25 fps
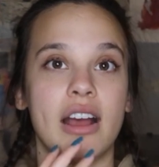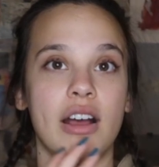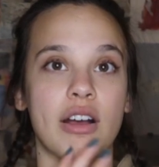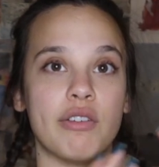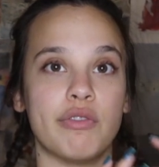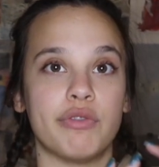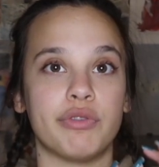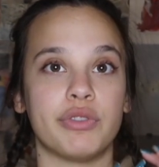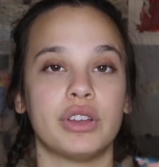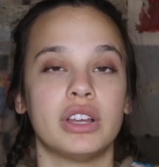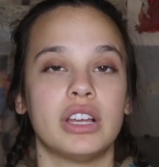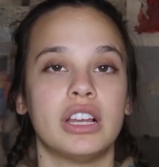
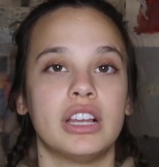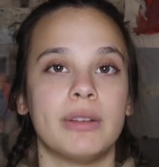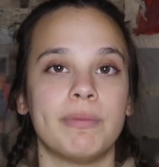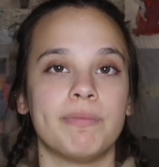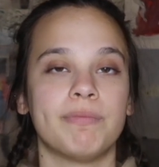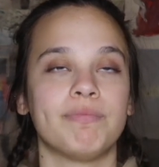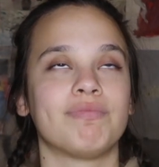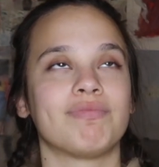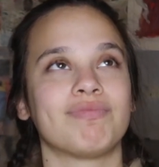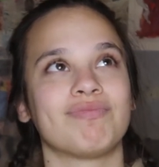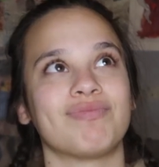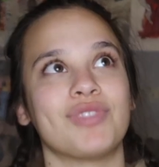of
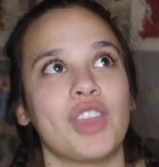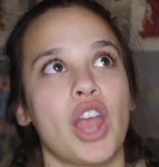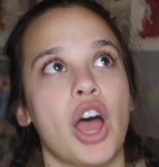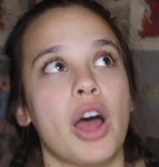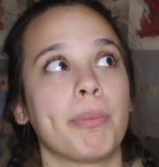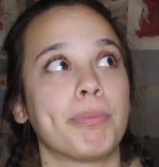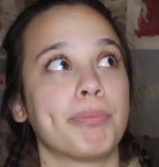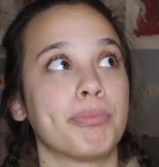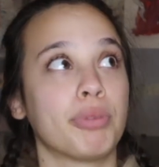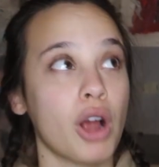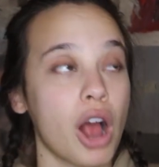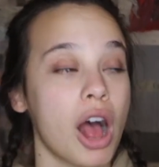
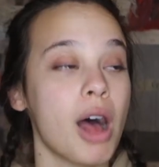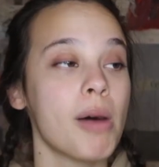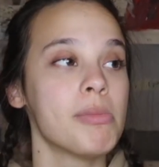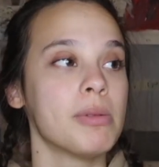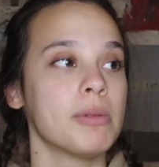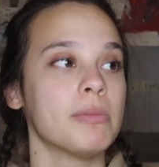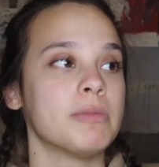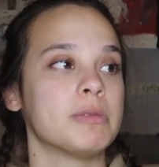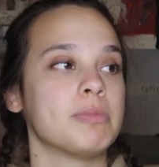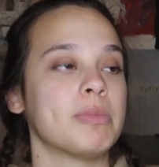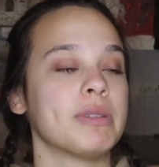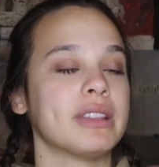not
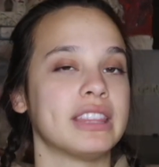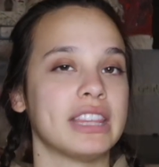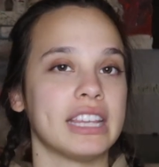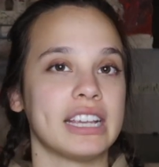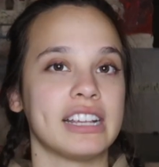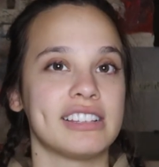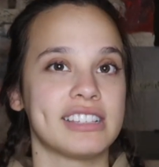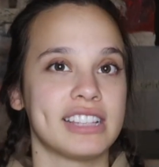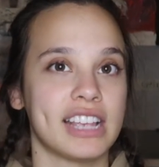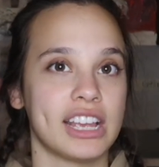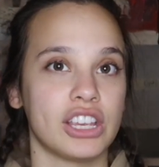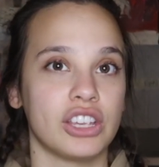problems, but
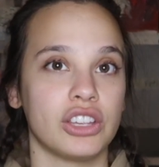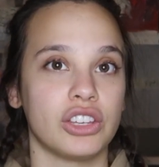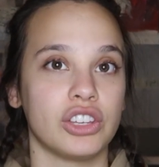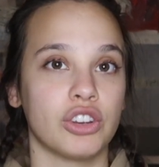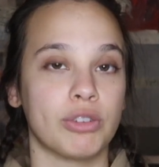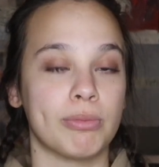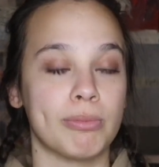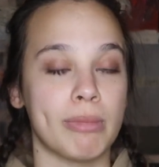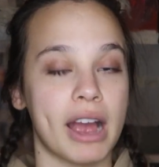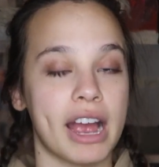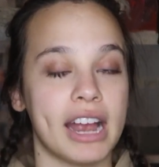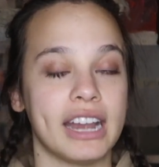things that
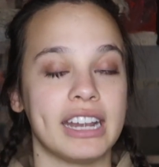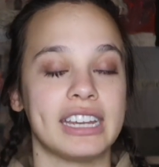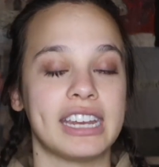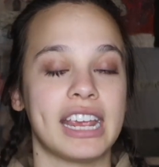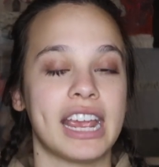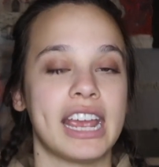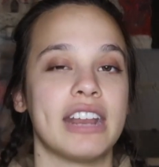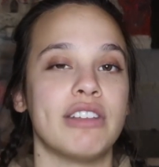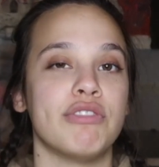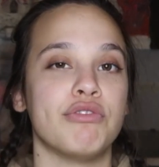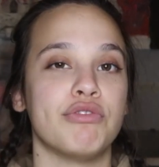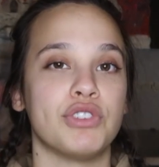your mind
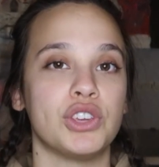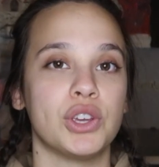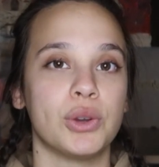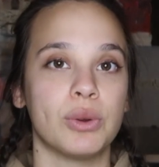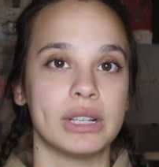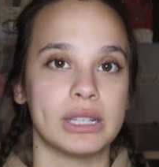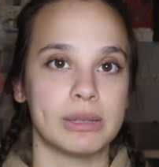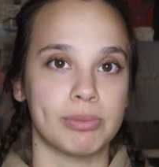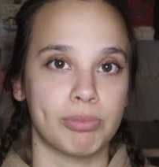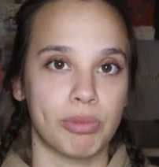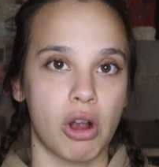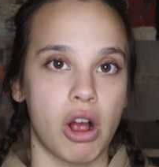can view
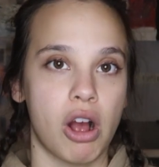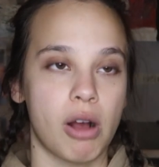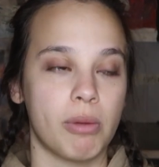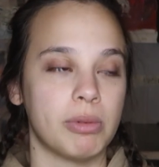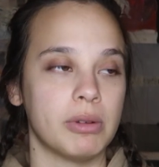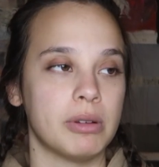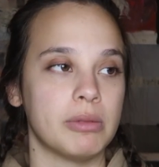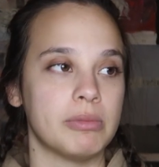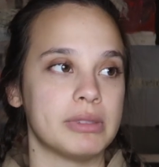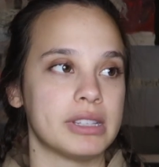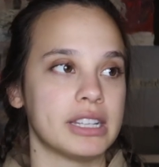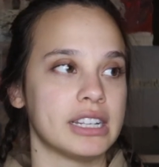as
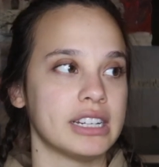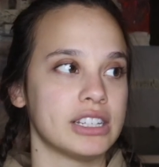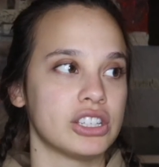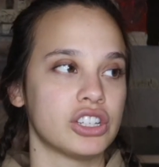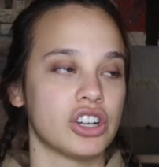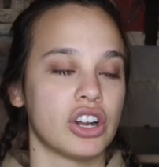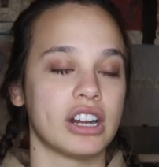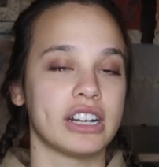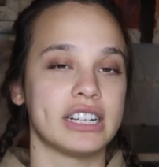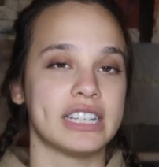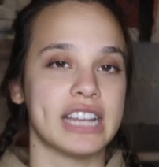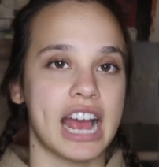problems and
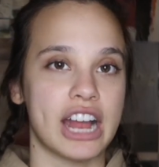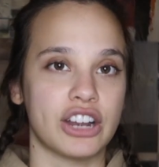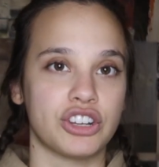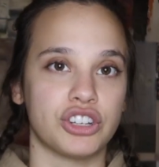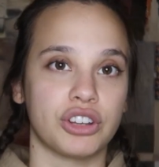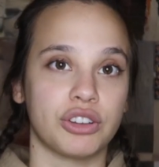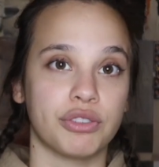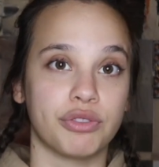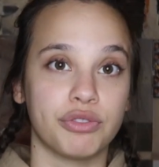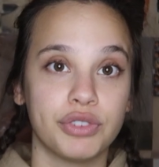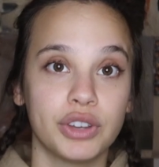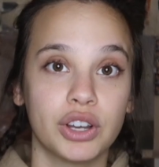start
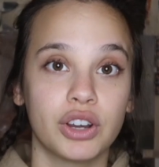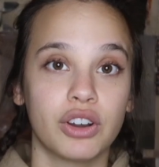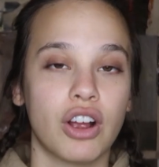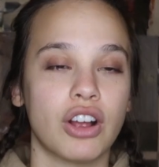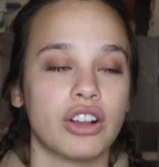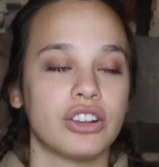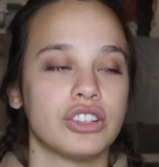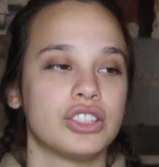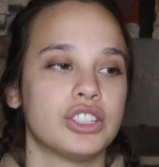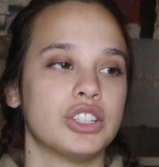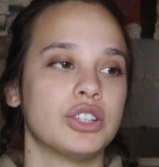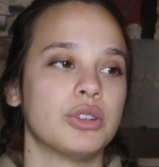attaching fear
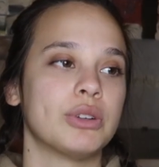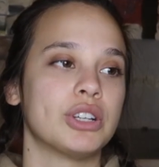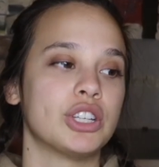onto.